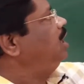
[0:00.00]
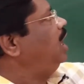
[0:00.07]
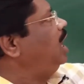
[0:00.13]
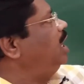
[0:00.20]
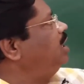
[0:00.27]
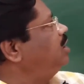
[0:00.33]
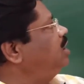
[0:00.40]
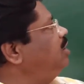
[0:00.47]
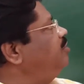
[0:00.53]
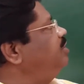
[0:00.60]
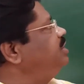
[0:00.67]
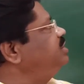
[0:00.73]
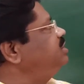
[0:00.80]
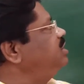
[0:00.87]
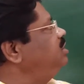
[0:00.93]
and
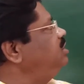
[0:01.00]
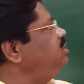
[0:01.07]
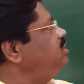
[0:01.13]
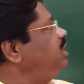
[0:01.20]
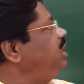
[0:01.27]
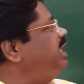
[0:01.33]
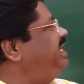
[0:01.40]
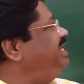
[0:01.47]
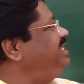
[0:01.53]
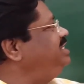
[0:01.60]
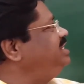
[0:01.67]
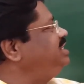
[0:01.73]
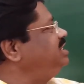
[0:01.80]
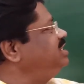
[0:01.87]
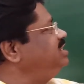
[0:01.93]
covers a
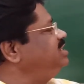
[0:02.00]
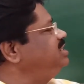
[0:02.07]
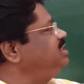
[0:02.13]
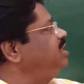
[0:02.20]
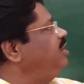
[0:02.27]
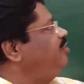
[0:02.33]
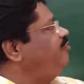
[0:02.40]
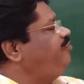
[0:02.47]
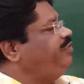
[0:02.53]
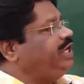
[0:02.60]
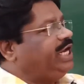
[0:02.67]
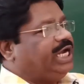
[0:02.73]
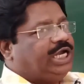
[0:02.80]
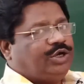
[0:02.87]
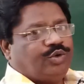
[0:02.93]
distance
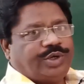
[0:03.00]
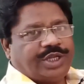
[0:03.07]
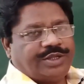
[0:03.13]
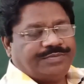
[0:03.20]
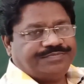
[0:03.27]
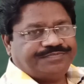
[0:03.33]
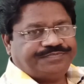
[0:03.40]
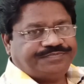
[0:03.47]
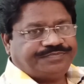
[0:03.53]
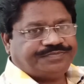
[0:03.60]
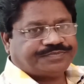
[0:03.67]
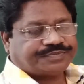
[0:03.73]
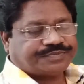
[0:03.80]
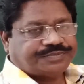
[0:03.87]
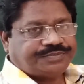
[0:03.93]
V into t.
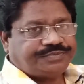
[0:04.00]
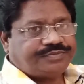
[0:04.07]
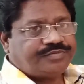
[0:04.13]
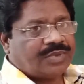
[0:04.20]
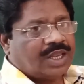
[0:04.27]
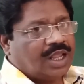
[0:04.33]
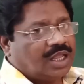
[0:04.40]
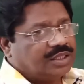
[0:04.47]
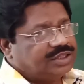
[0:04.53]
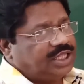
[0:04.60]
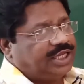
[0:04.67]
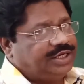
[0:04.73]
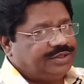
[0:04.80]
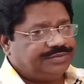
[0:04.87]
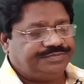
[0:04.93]

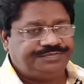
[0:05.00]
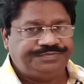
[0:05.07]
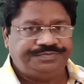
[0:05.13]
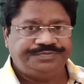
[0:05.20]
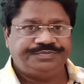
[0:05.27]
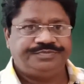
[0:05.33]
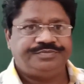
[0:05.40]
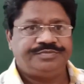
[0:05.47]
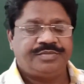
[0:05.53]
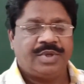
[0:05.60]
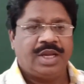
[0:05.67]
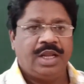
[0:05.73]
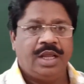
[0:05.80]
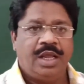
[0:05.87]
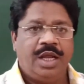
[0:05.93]
Then
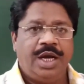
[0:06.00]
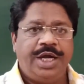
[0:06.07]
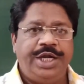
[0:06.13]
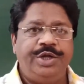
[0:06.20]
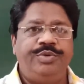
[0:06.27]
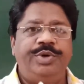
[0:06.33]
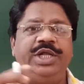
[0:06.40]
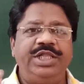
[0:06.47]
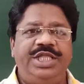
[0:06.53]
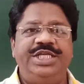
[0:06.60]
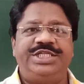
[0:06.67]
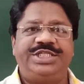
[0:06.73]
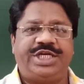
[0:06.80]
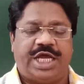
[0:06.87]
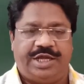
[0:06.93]
during
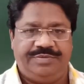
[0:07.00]
this